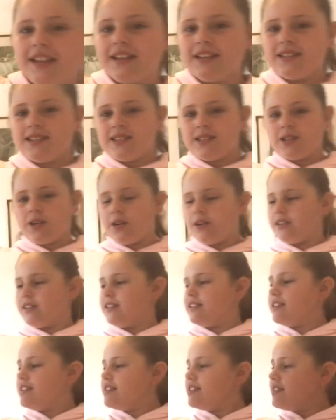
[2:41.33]
So this
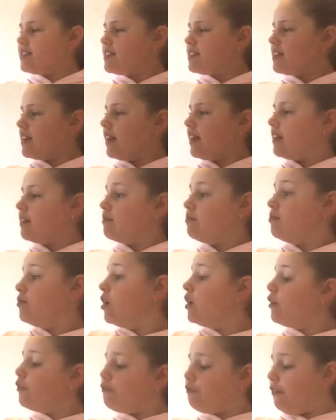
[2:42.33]
is like
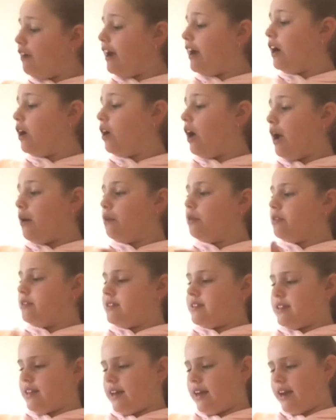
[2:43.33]
not a fail, I would
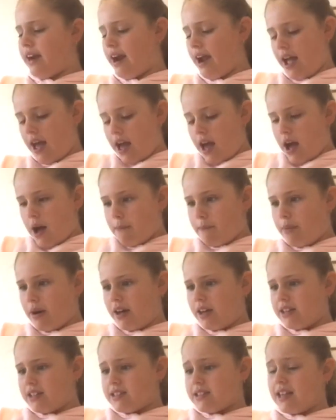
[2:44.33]
say, but
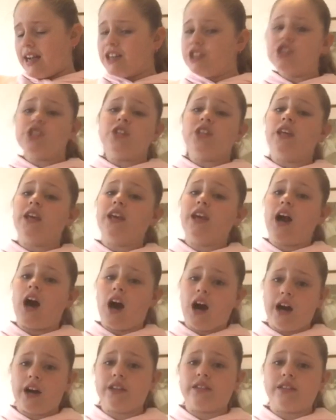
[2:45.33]
it's actually
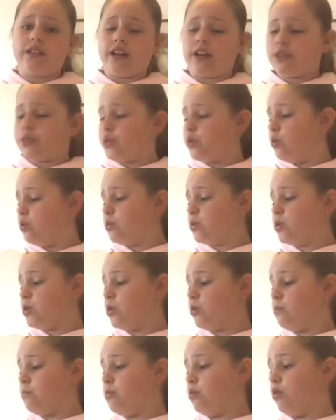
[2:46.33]
harder than I thought
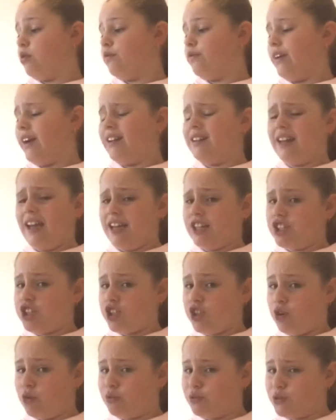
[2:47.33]
to put foundation
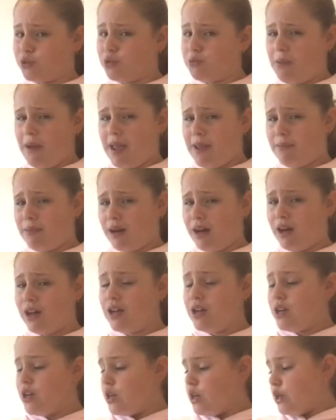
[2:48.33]
onto paper
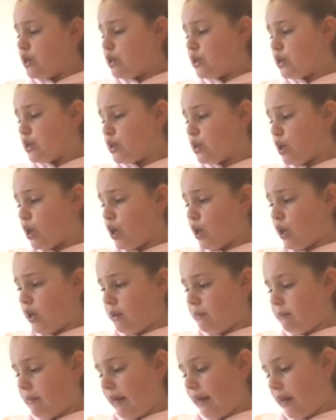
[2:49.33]

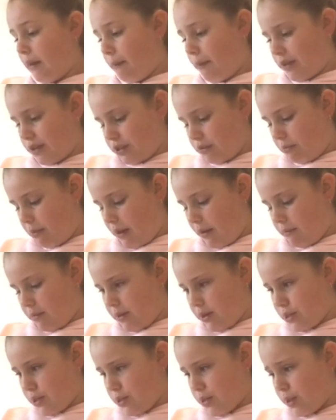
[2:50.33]
and makeup onto
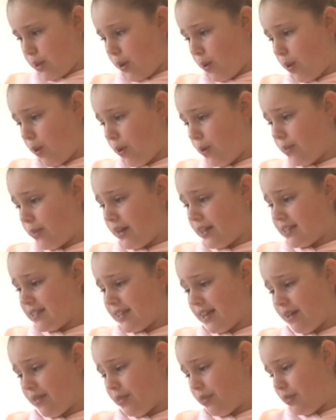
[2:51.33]
paper. So that's
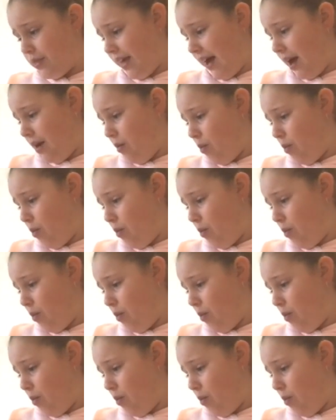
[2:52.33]
how that